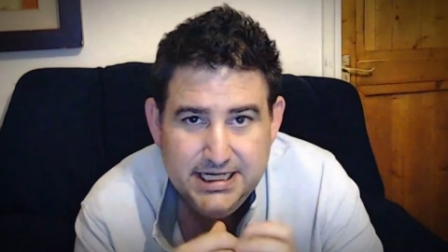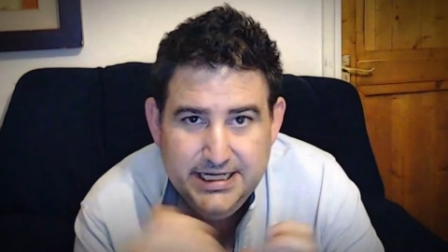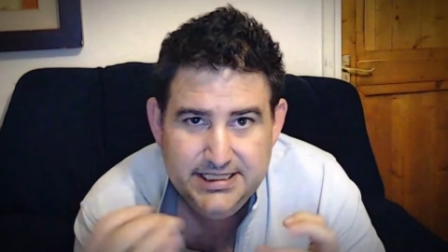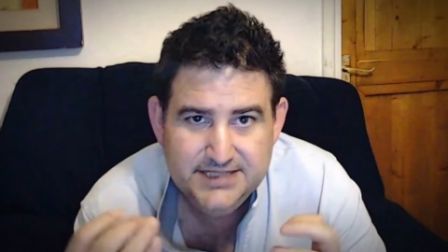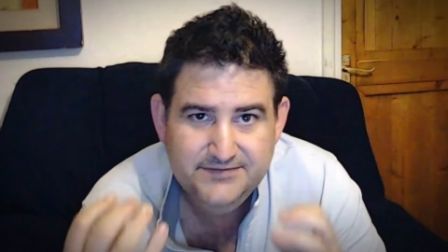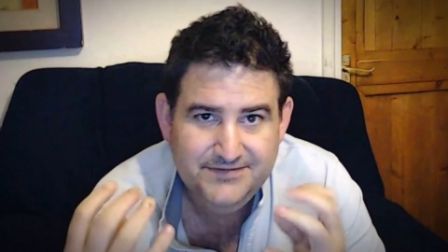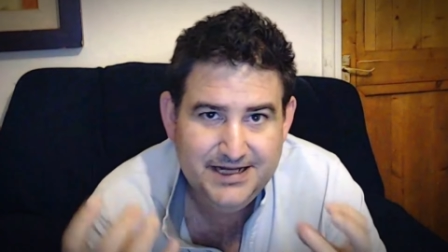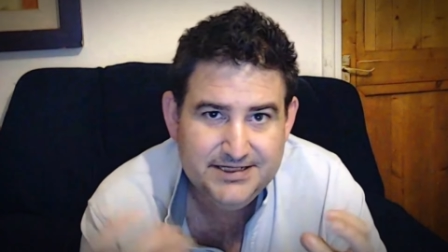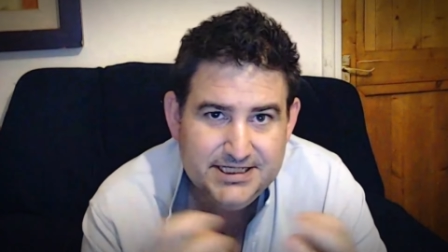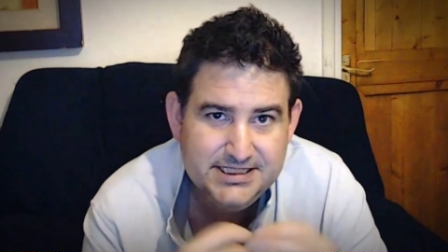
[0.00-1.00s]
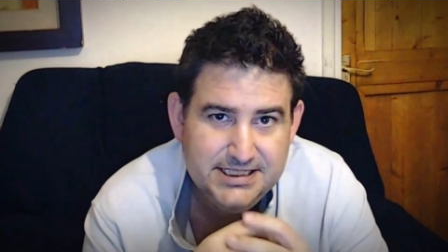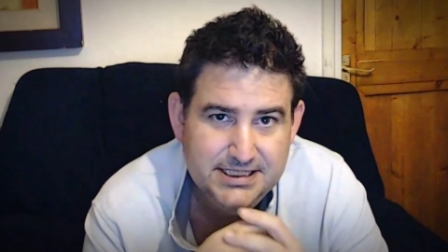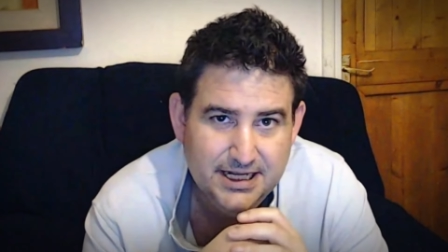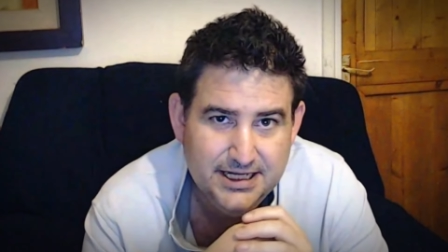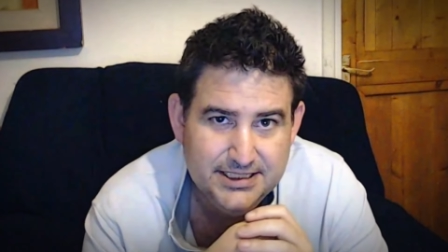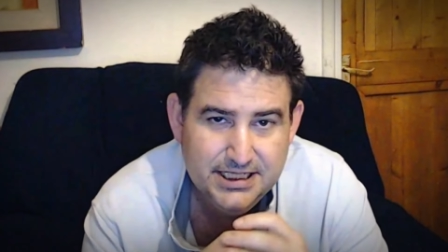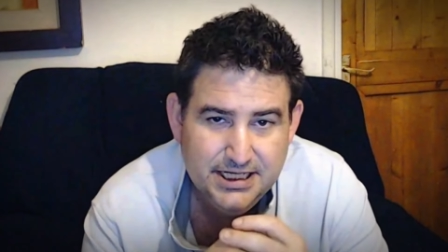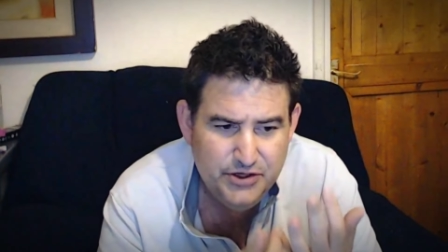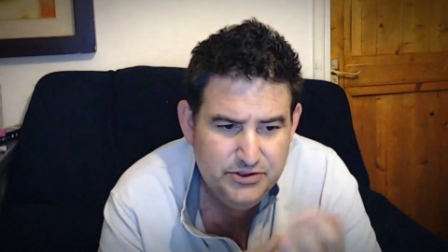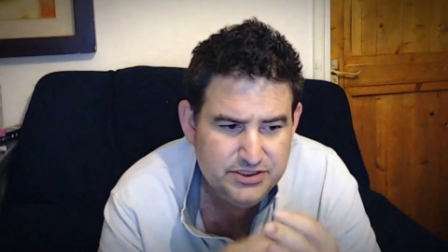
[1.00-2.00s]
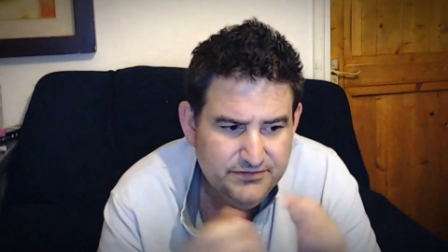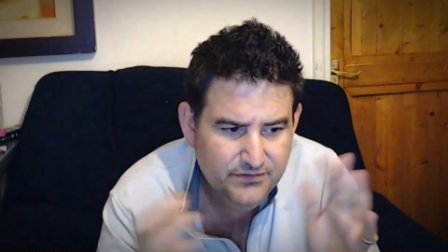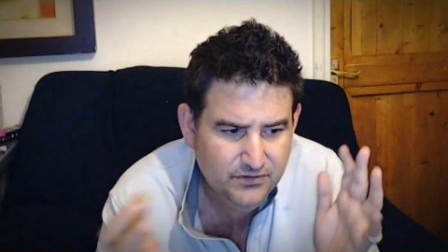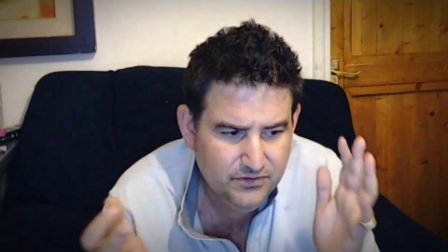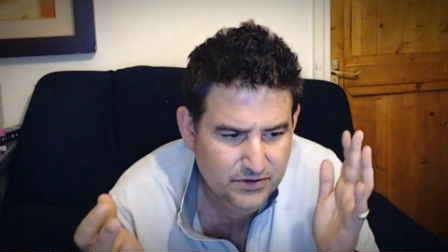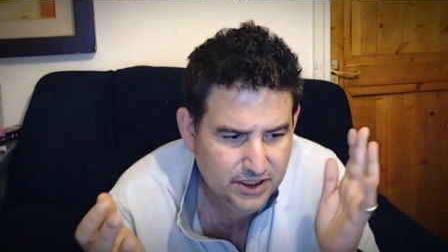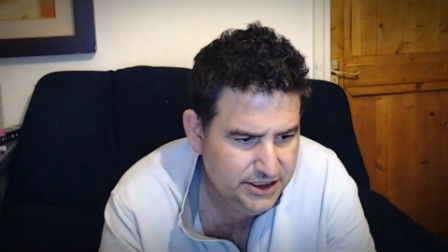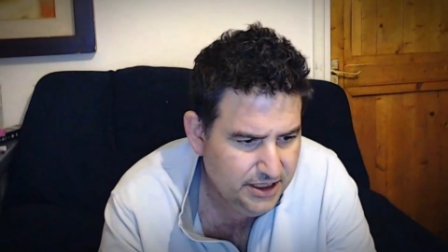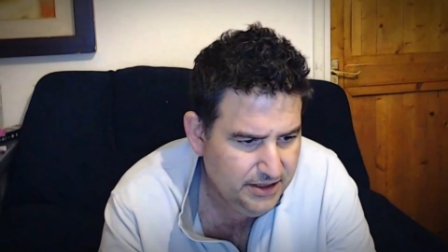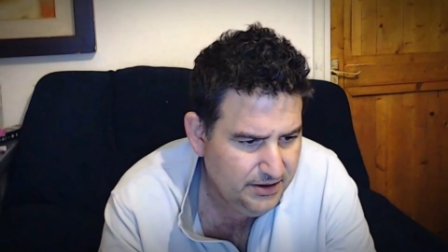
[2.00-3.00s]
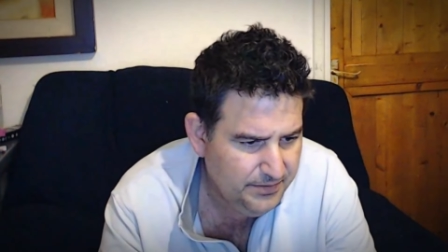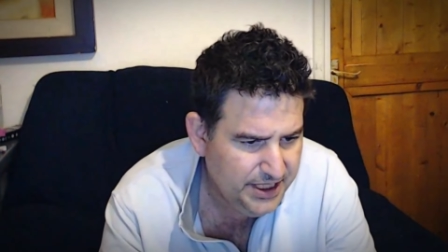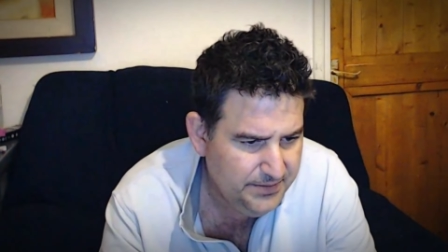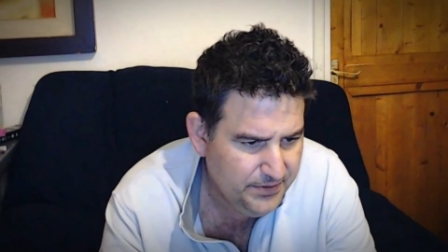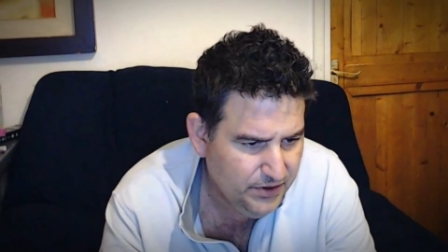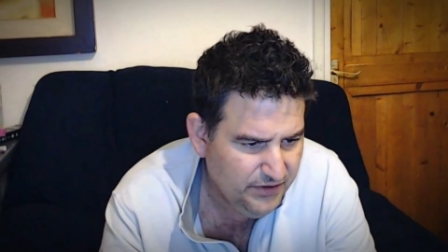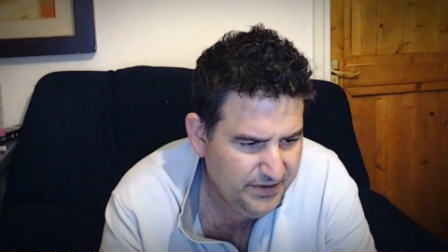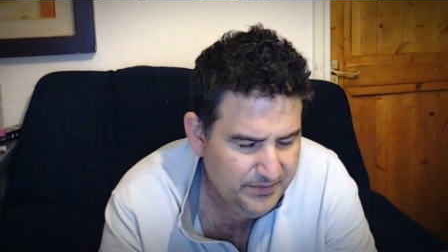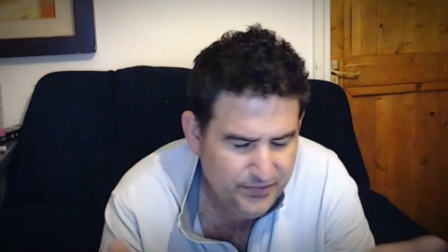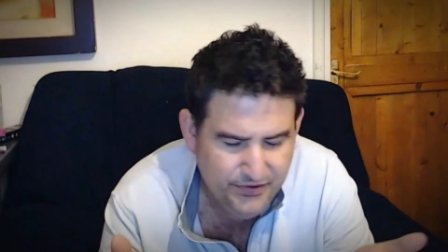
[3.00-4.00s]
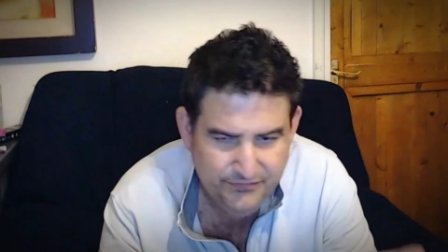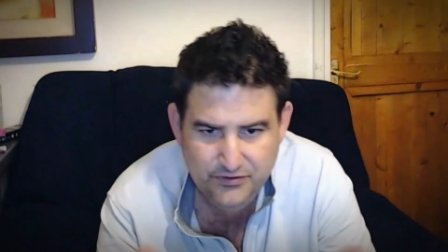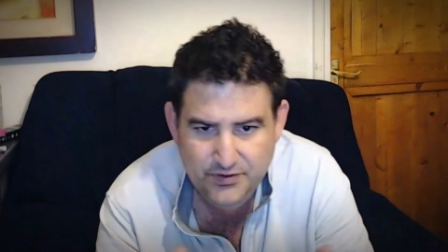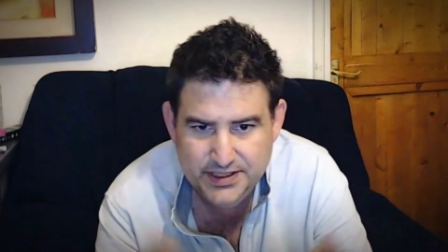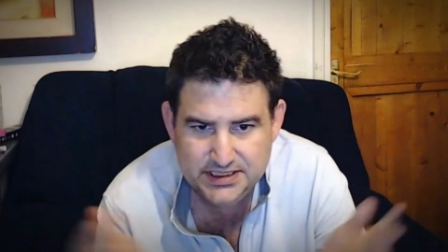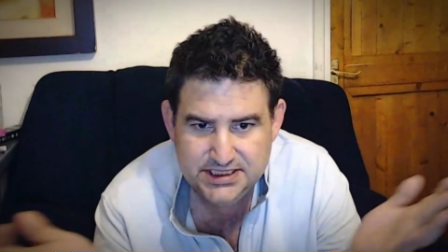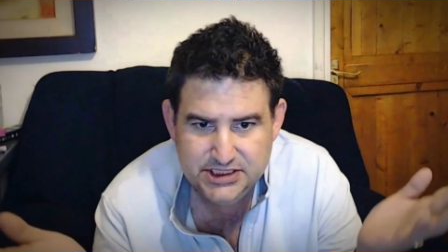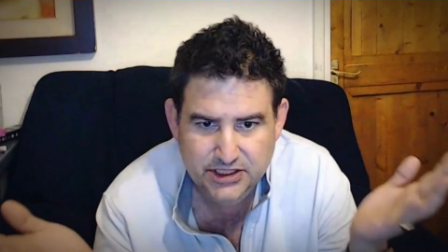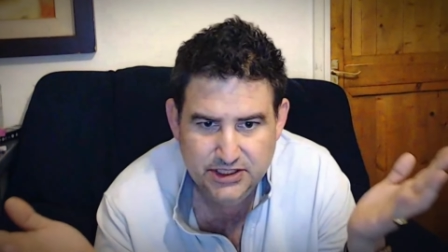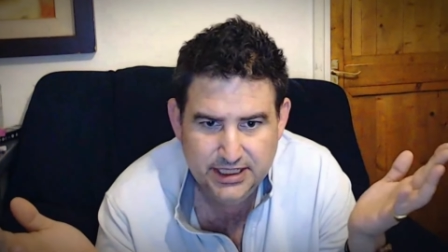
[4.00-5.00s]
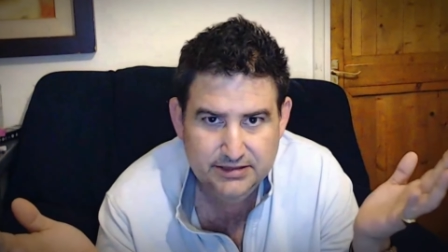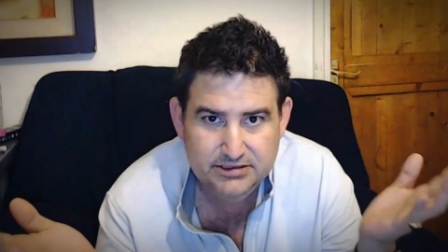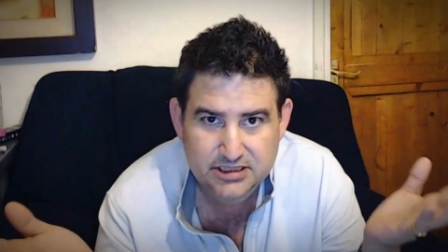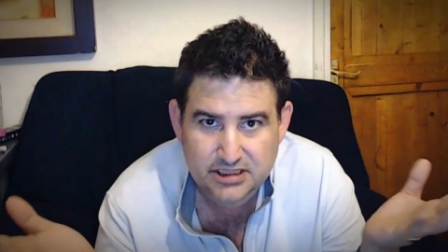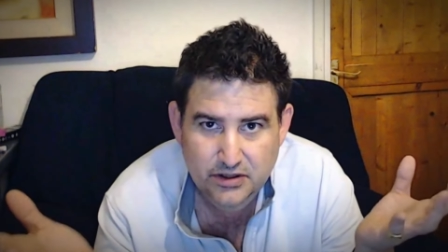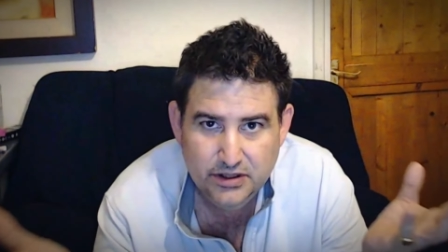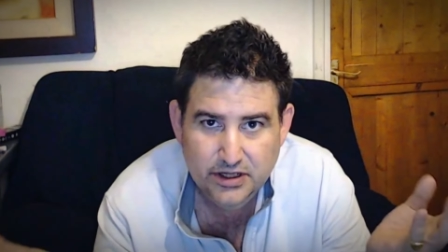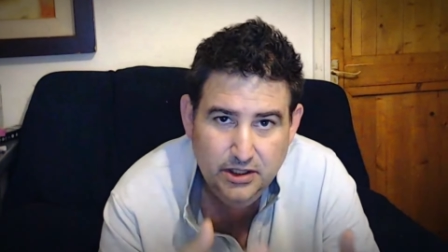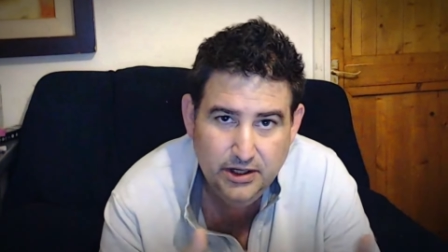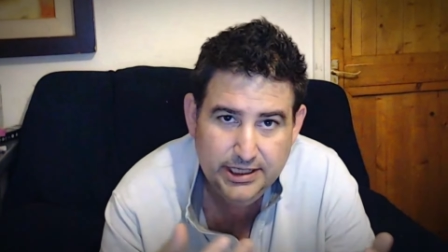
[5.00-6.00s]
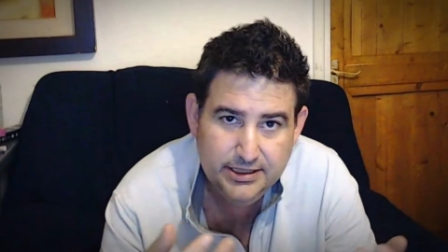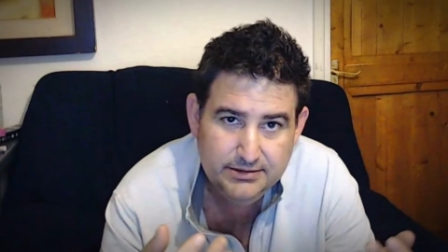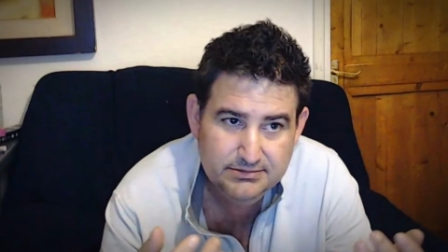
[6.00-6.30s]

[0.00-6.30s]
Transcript: It is a fantasy land. Beautiful young people have been put through this and turned out to look like,